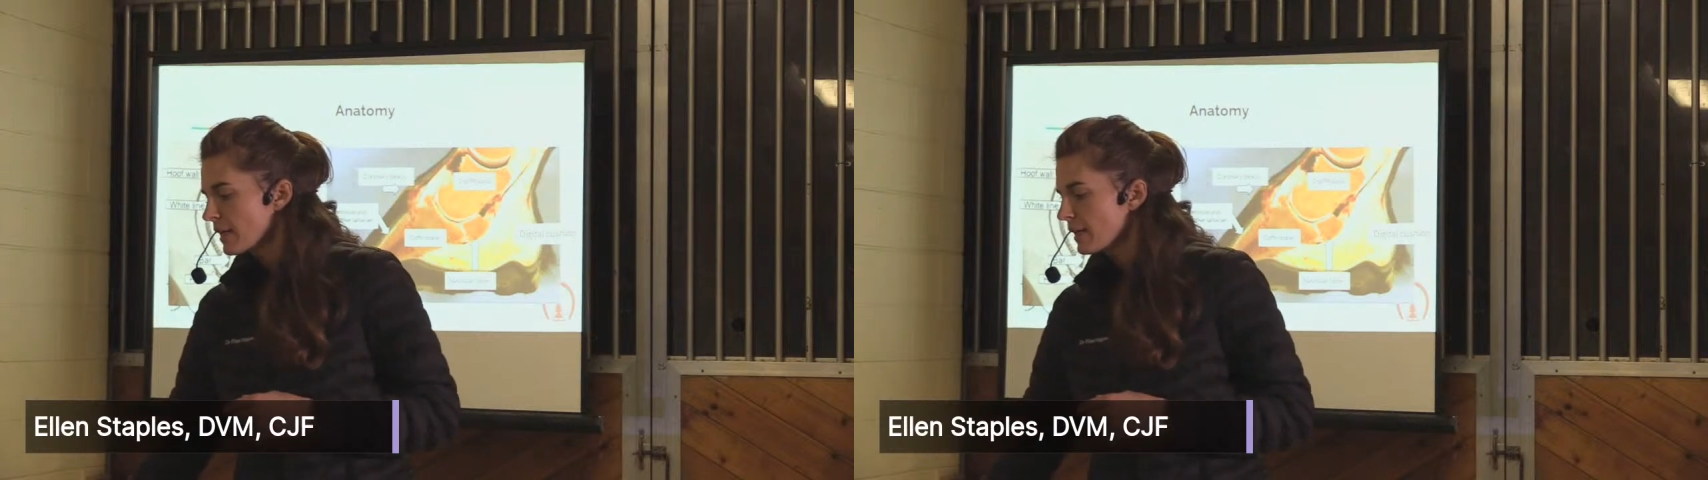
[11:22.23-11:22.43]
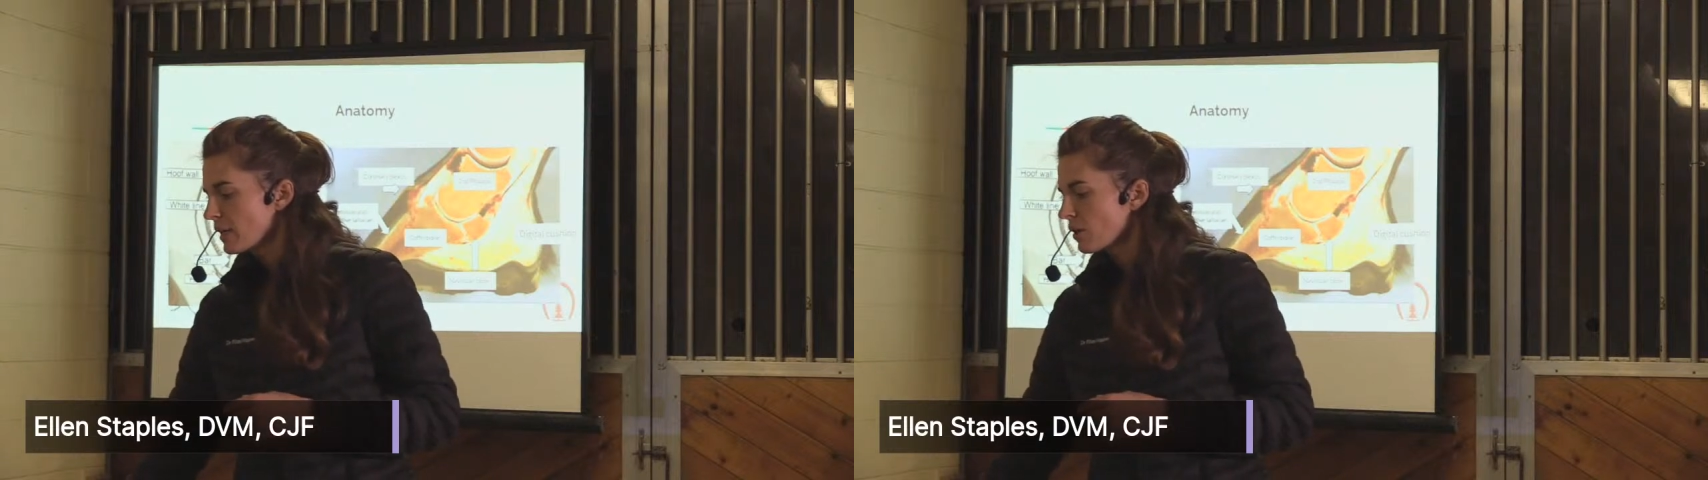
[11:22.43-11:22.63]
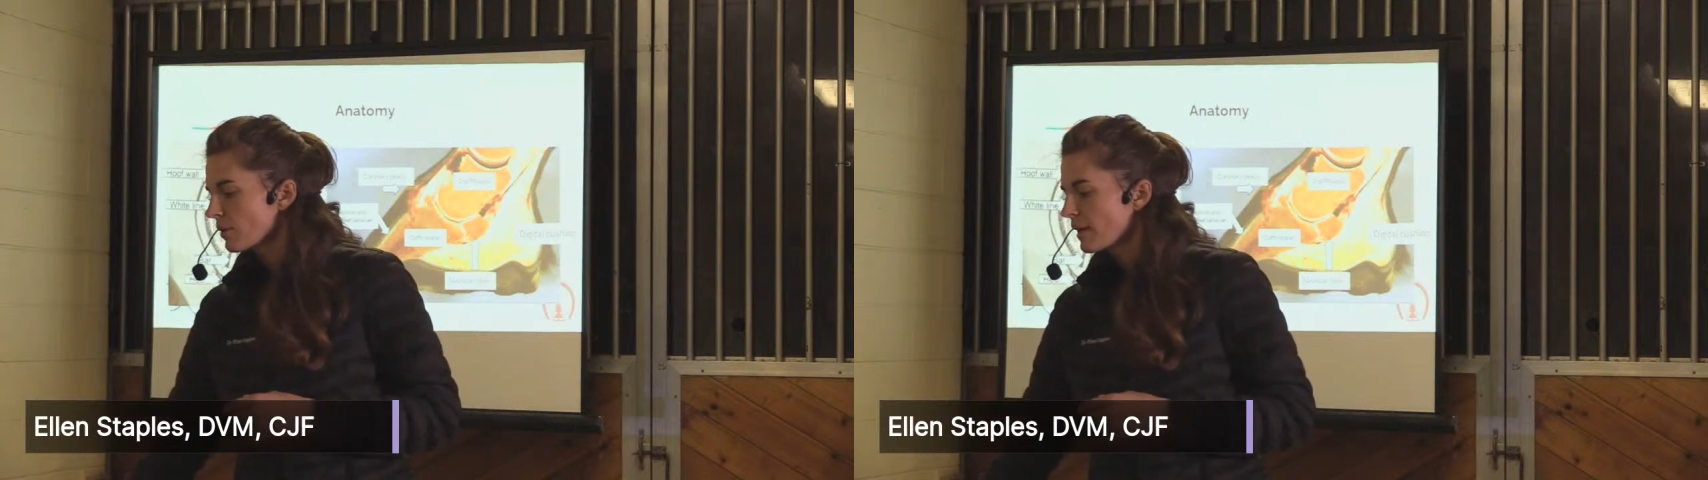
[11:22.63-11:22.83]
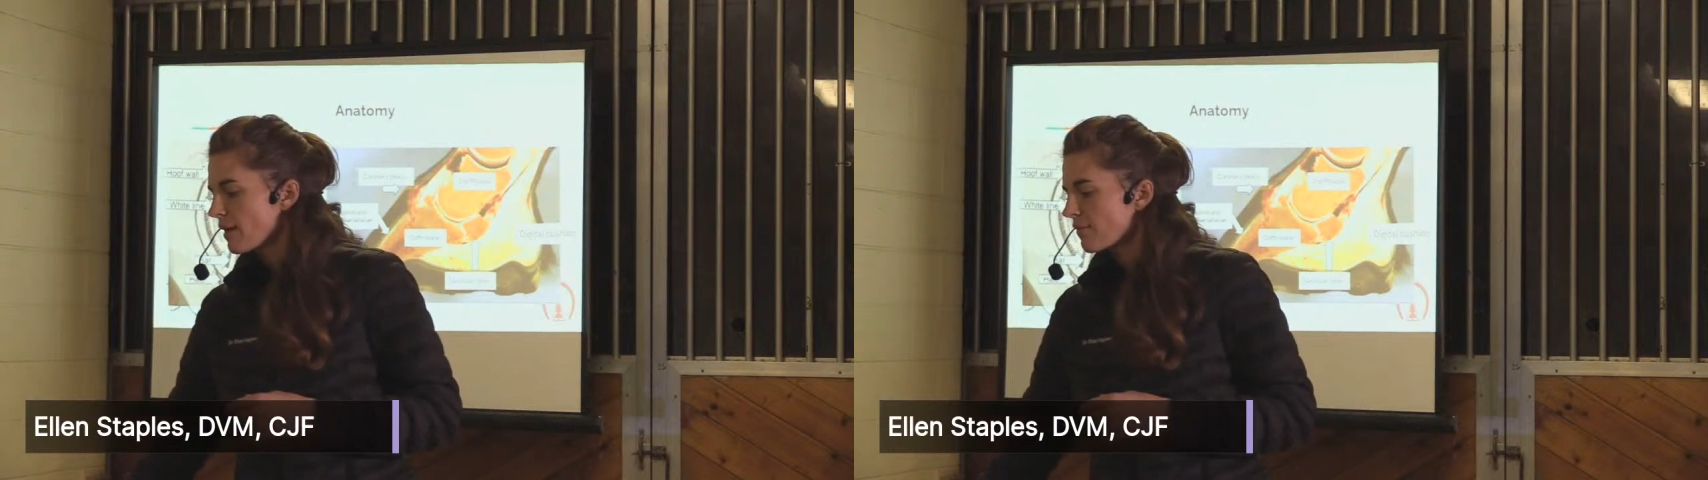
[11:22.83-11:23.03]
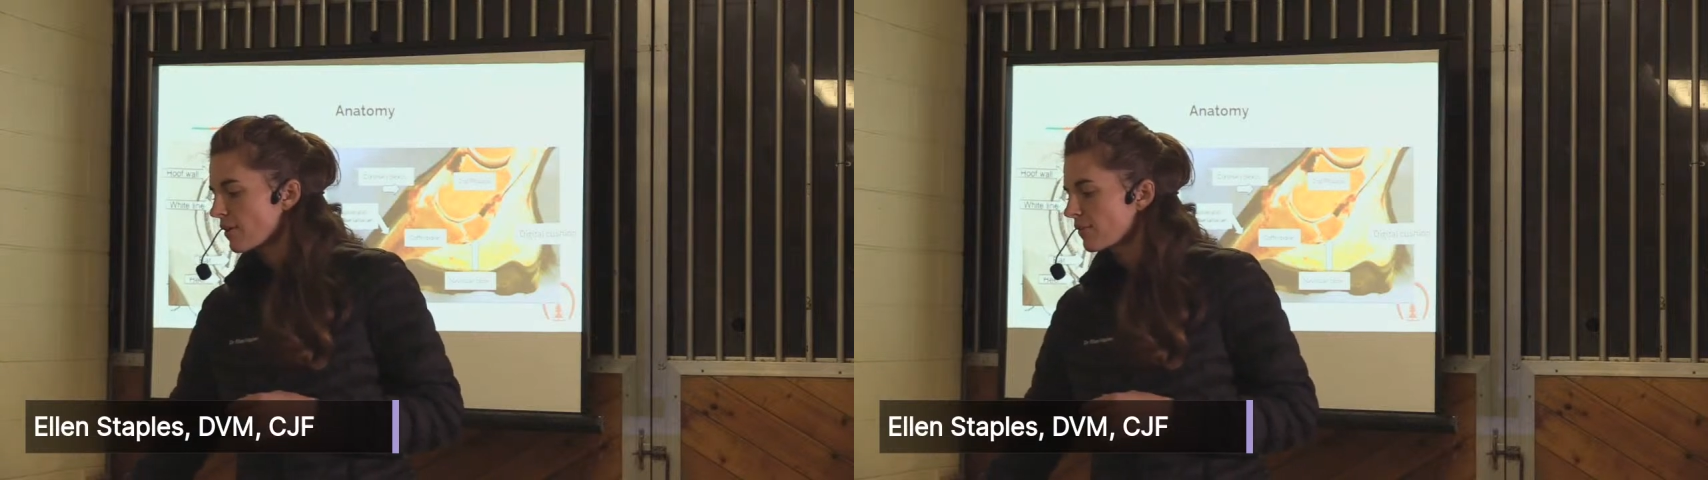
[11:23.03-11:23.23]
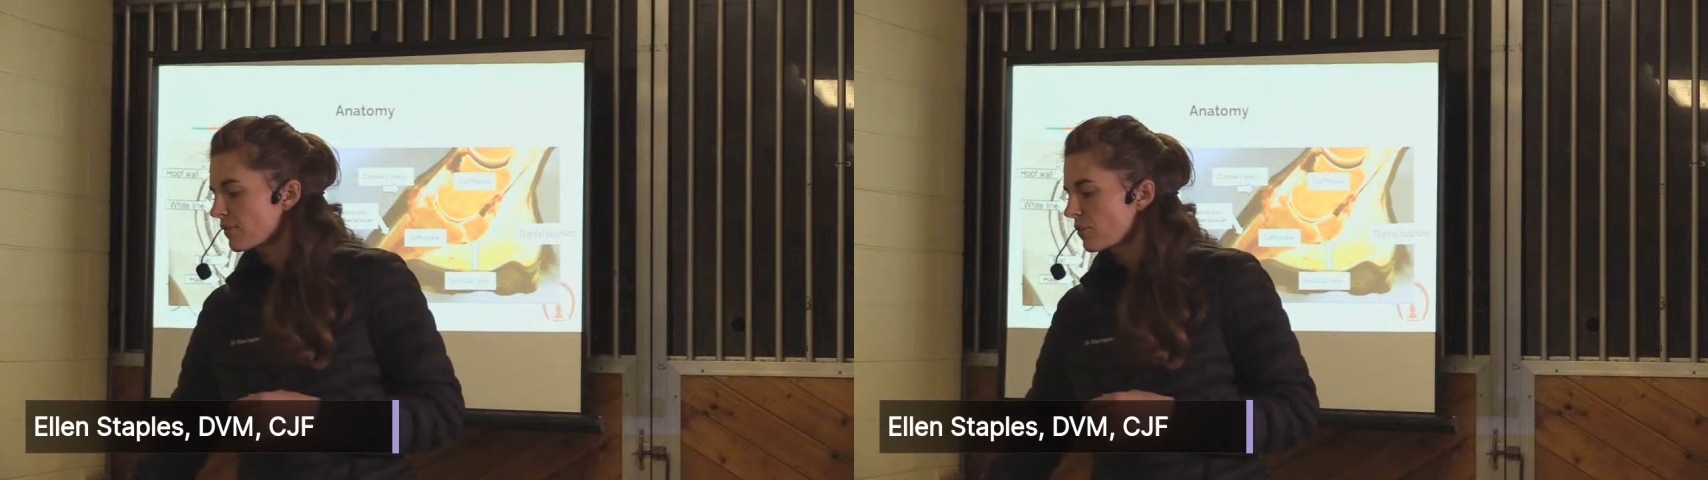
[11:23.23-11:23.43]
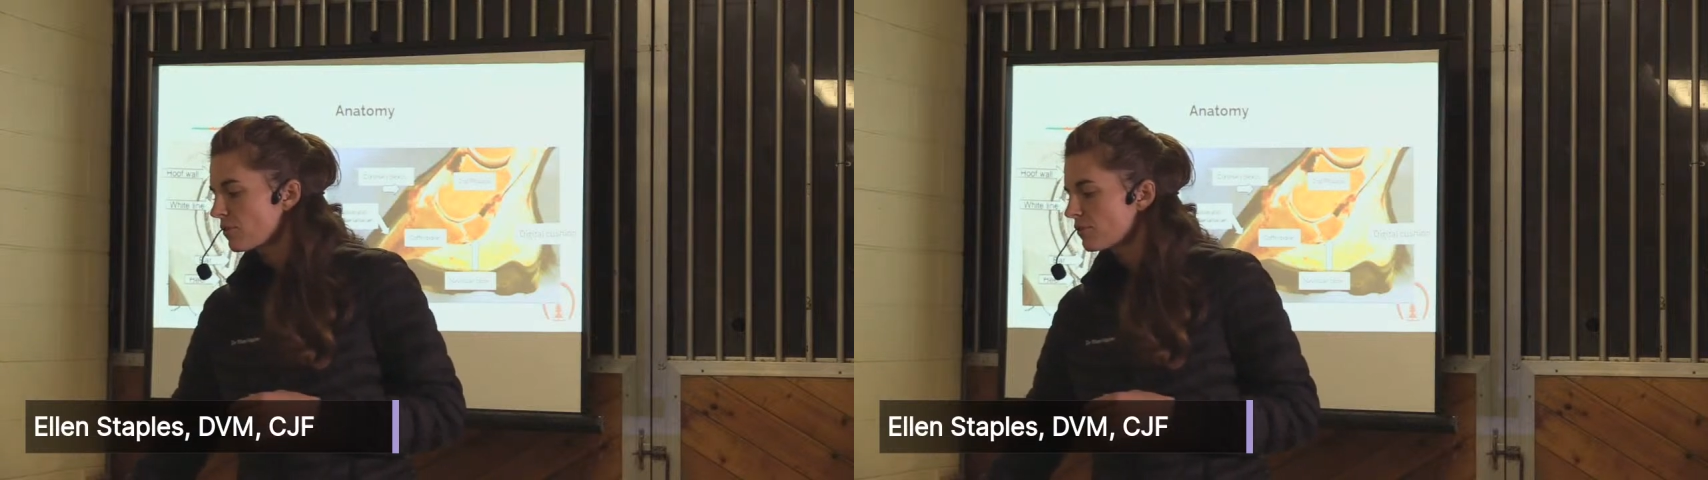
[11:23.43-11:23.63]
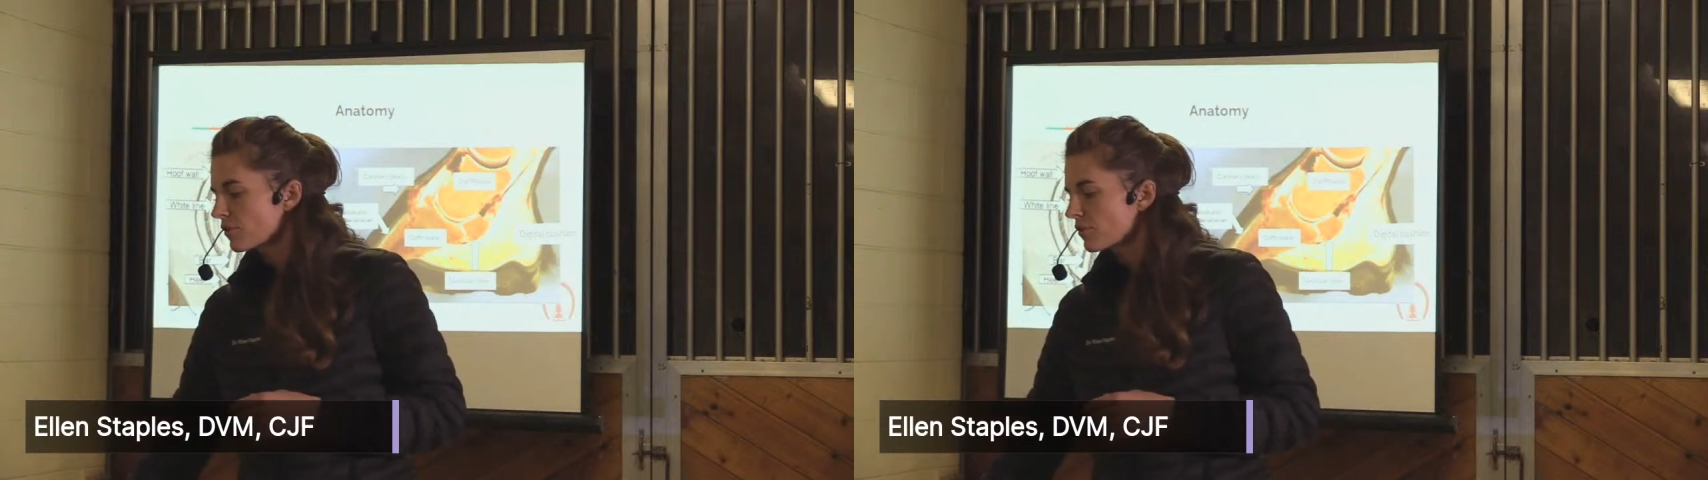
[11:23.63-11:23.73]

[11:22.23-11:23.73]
Here we have our sole